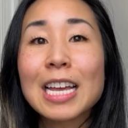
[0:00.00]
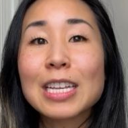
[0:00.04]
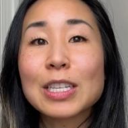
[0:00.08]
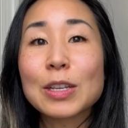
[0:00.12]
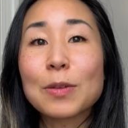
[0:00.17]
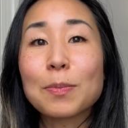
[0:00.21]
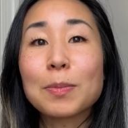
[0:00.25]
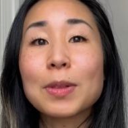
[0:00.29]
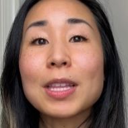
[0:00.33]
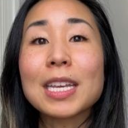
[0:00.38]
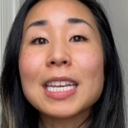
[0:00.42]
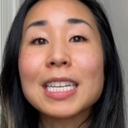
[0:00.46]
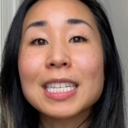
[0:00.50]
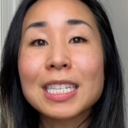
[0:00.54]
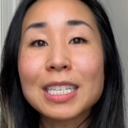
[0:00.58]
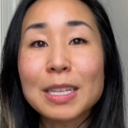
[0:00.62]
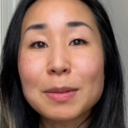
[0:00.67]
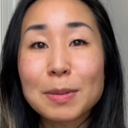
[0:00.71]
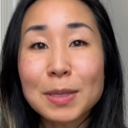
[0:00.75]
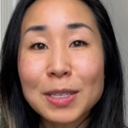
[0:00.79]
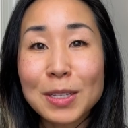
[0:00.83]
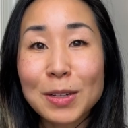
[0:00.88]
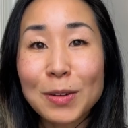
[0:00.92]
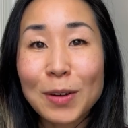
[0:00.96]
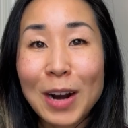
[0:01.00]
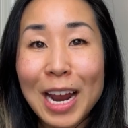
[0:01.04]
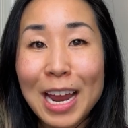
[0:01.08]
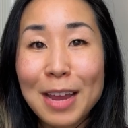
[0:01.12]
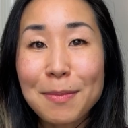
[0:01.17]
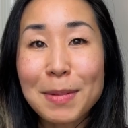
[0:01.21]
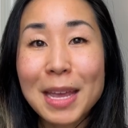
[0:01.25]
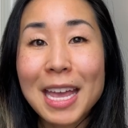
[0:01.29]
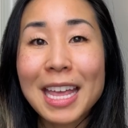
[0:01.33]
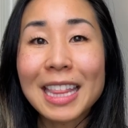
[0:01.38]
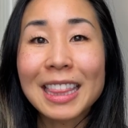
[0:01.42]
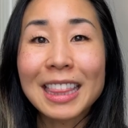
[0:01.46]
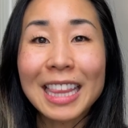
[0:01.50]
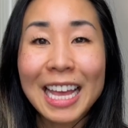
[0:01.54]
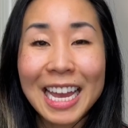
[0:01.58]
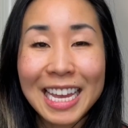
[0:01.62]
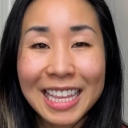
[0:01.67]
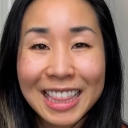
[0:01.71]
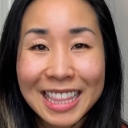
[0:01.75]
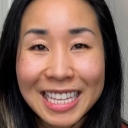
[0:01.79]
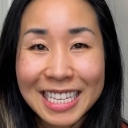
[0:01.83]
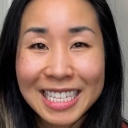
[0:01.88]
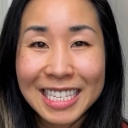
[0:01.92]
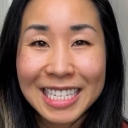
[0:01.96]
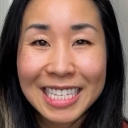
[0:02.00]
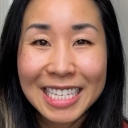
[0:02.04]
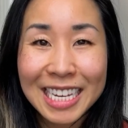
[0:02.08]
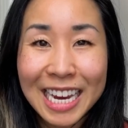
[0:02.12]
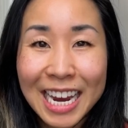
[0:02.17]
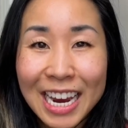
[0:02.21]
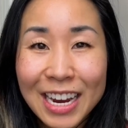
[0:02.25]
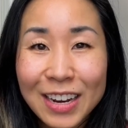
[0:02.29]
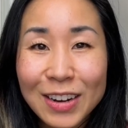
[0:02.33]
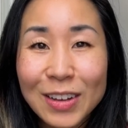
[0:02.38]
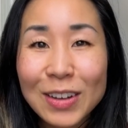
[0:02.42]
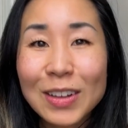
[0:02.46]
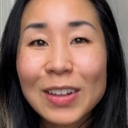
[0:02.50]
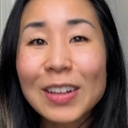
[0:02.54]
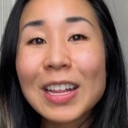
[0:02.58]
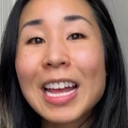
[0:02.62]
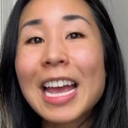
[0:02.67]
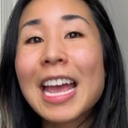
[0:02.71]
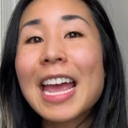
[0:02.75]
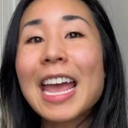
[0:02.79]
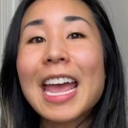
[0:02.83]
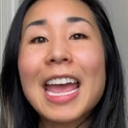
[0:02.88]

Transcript: so please subscribe and like this channel.